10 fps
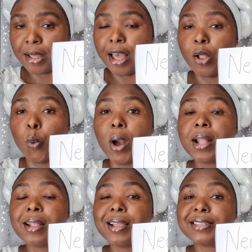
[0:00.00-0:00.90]
And
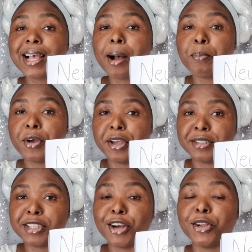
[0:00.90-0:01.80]
when this
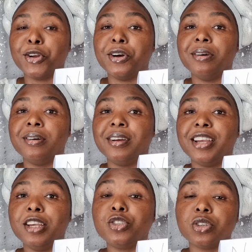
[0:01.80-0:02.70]
happens, they're going to
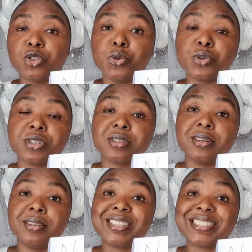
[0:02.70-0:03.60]
introduce
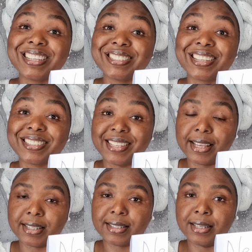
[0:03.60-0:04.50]
the
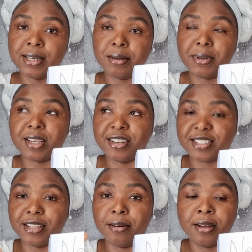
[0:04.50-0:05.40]
666
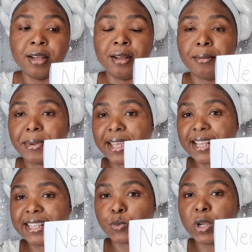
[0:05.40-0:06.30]
because the
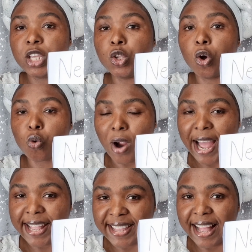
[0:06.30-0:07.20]
because we know
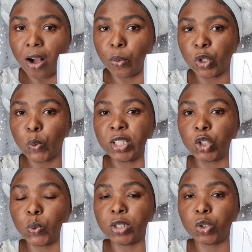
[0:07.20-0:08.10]
right now in
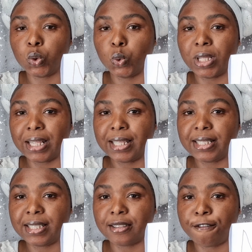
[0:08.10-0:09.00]
2022 that
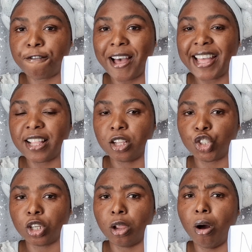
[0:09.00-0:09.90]
this is a
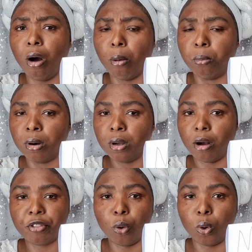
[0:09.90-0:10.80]
financial hub
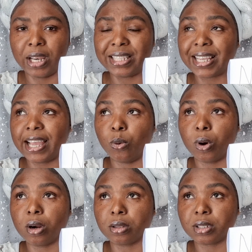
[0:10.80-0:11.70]
of the whole entire
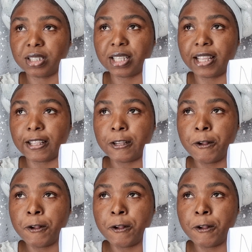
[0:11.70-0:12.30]
world, isn't it?